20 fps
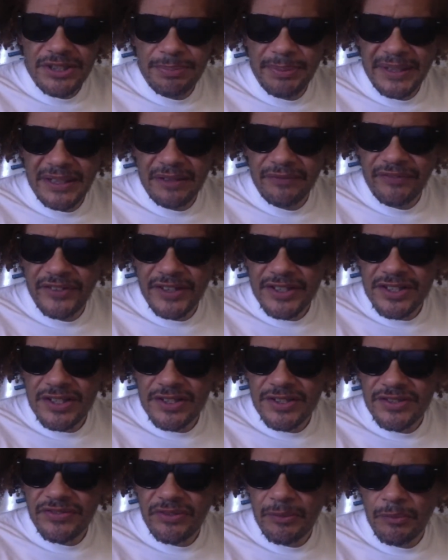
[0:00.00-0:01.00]
being
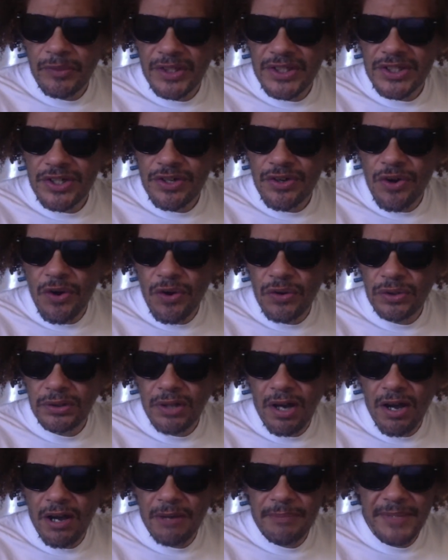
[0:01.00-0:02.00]
fictions from which no
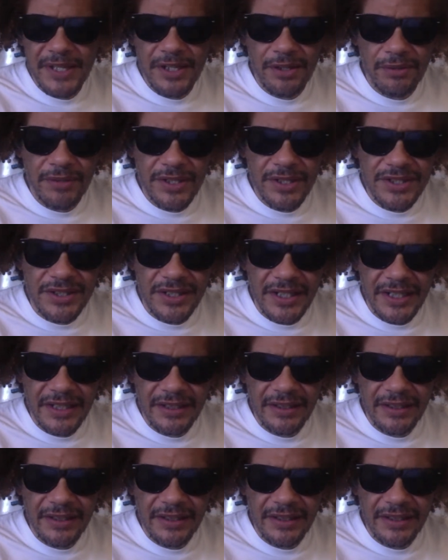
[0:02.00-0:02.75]
law may originate,